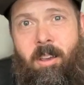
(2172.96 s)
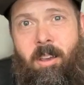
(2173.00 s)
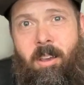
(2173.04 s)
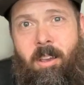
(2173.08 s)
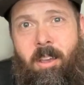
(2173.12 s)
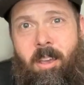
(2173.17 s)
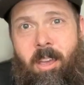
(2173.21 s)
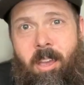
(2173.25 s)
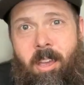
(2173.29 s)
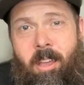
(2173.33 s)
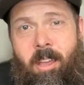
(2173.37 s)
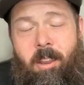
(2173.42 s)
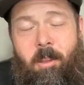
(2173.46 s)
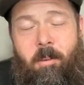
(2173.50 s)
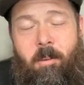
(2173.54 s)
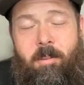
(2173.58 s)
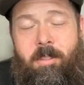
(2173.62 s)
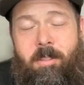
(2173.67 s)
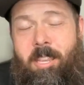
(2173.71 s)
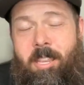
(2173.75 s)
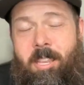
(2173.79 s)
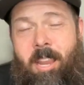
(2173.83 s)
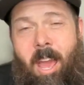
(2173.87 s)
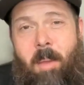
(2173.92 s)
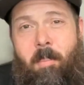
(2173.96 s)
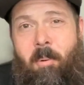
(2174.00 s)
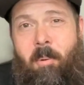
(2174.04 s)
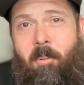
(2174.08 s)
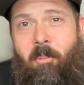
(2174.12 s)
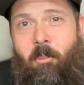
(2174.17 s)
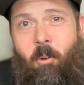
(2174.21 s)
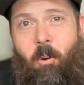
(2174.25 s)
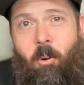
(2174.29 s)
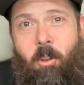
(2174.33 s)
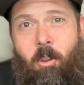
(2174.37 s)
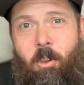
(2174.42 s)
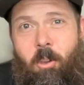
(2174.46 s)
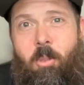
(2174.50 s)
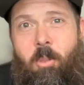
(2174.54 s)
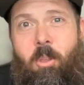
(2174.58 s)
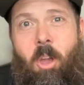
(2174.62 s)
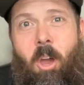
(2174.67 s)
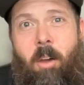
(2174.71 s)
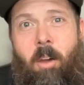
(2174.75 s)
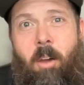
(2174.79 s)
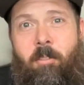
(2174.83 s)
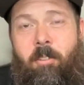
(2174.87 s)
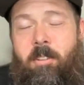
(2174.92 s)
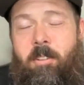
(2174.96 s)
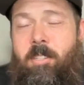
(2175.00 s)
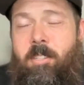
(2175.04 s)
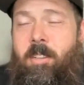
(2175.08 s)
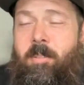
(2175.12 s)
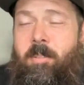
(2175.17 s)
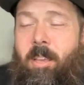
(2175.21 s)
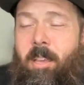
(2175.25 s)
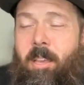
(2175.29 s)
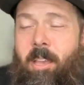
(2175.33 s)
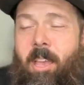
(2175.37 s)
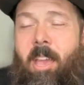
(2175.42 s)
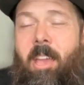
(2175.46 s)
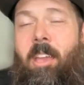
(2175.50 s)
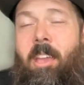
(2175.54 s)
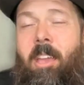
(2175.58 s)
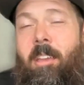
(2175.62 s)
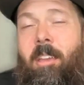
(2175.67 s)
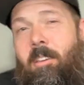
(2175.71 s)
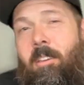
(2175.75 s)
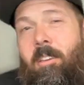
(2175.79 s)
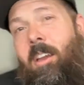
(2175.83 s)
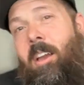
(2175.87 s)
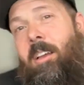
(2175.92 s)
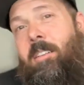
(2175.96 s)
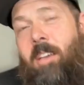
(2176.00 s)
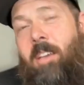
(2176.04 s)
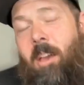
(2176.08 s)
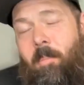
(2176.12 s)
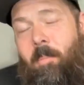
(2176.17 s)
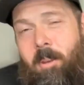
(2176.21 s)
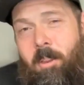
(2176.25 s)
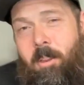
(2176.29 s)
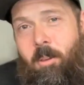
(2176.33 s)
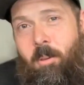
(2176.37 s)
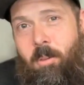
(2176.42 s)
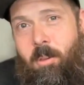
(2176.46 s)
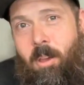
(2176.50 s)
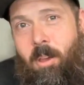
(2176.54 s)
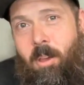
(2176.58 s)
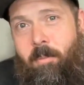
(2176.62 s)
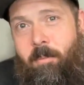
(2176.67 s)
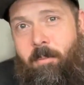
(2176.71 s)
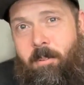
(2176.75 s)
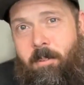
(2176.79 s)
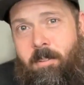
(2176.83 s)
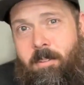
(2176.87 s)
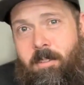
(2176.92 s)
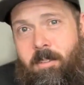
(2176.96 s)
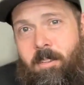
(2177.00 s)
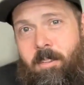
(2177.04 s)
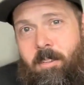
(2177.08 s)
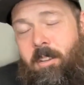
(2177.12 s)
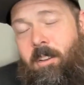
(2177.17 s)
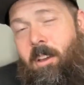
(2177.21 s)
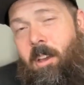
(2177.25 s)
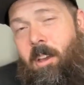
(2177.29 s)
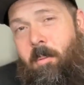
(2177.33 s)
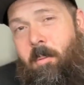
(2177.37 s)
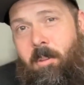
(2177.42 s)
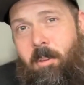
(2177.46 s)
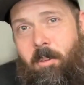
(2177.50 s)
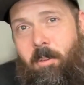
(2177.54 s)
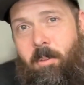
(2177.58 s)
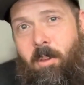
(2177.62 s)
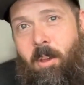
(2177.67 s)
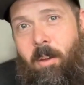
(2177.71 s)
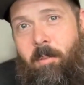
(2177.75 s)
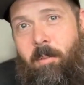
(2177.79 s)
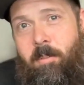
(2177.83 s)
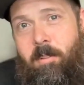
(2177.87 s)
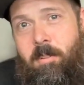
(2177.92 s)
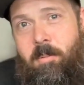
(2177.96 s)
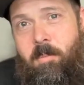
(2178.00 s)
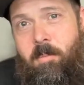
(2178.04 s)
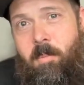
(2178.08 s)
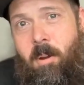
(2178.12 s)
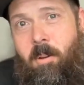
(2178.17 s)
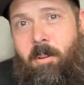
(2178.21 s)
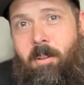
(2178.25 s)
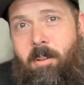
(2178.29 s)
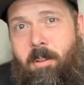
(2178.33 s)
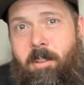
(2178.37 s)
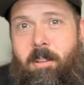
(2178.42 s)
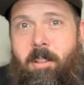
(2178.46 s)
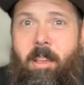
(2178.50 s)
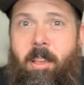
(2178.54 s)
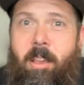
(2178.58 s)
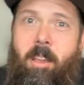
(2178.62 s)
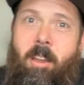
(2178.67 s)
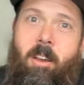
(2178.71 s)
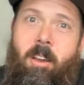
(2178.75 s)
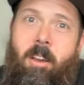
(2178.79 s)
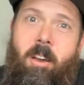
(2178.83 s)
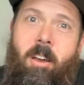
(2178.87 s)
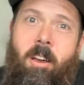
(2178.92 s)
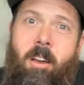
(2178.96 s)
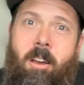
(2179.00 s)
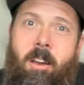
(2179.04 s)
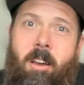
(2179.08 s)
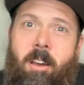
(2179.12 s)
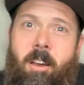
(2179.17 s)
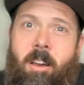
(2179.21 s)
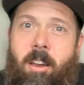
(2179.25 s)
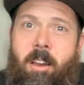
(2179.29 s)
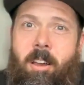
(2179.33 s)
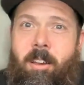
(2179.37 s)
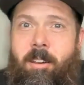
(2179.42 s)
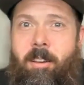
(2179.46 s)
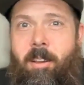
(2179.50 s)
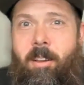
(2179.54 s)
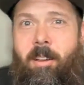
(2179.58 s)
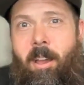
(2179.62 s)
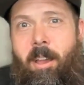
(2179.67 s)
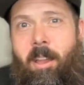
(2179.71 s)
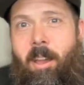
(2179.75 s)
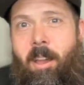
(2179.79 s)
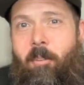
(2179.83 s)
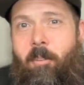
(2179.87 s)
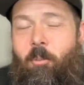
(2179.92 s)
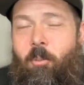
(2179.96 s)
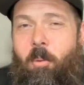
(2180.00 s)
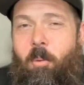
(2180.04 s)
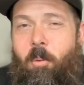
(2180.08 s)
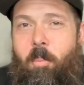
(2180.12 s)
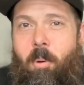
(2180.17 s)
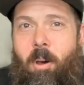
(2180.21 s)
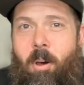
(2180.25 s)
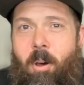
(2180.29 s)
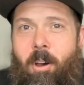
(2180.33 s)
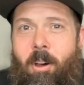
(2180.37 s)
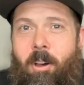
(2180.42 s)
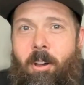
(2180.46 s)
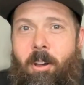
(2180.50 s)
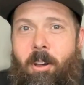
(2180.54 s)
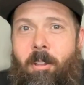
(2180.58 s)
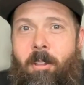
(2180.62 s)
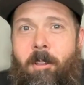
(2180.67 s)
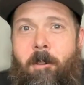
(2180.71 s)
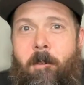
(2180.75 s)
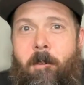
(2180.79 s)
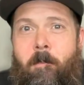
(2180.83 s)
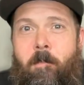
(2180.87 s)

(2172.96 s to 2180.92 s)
And it was the night before youth conference. And I was like, hey, you guys coming to youth conference? You gonna come to youth conference tomorrow? And they're like, oh, I got football.